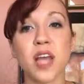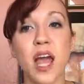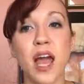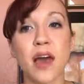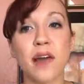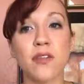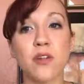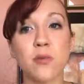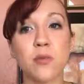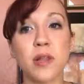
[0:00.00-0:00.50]

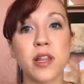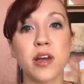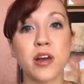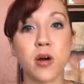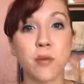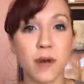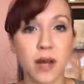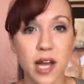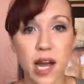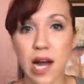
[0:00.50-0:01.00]
And they'll be
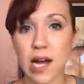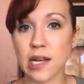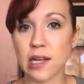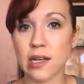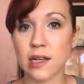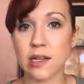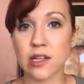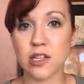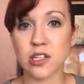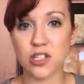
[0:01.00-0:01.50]
like, oh my God,
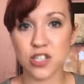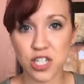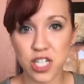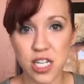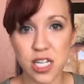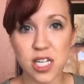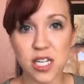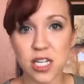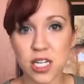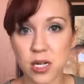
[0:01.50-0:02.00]

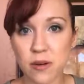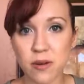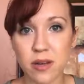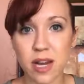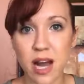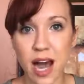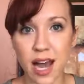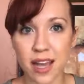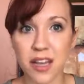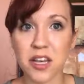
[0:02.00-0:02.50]
she can do
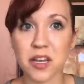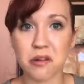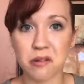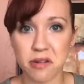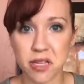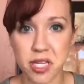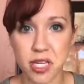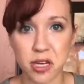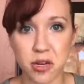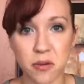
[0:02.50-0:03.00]
it. I can do
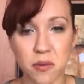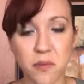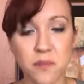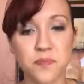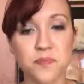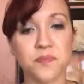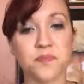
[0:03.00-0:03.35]
it too.